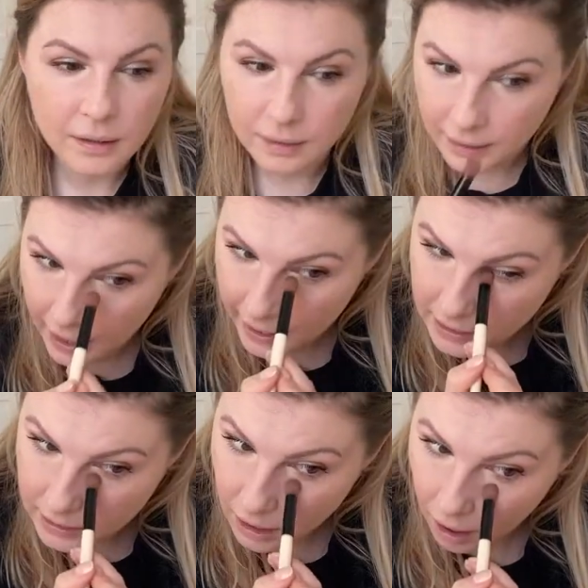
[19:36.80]
that
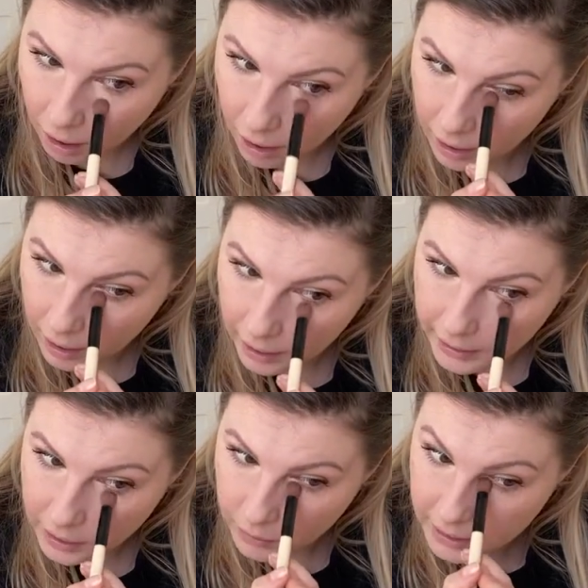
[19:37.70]
is dark. And I
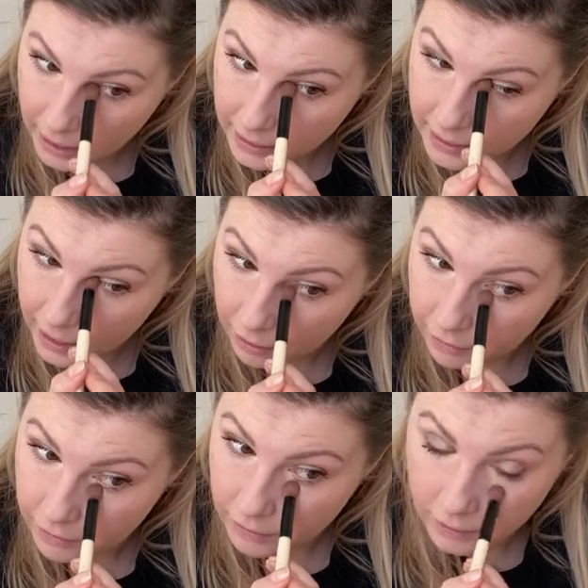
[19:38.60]
don't tend to have